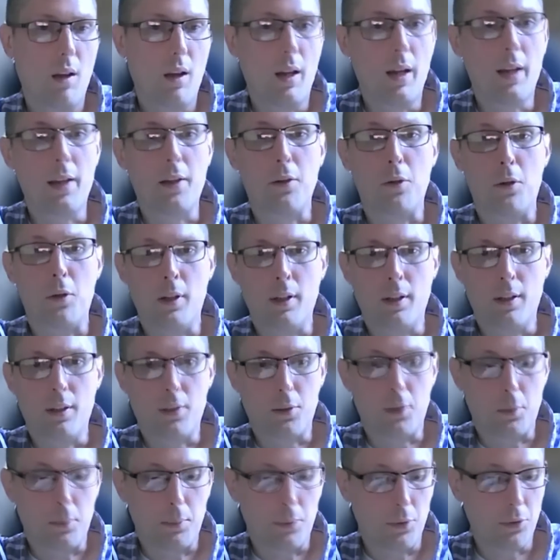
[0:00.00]
I agree
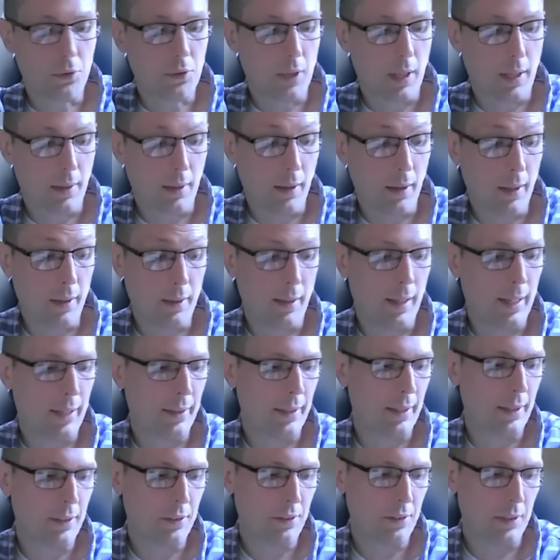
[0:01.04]
100%.
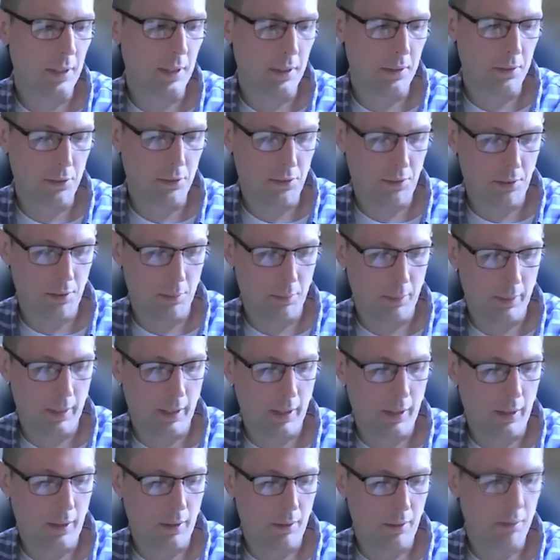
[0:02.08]
And this needs to
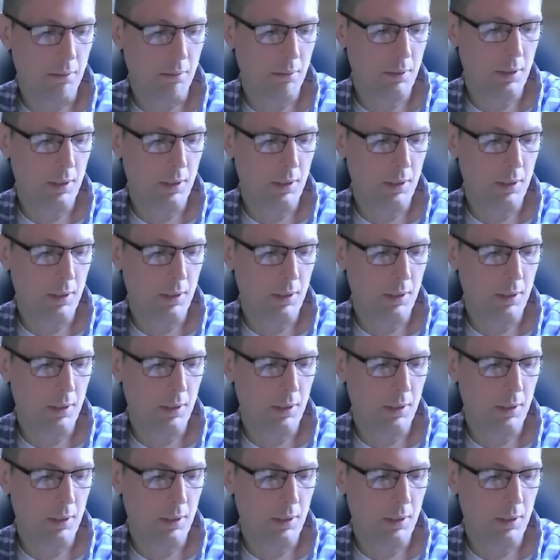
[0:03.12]
be,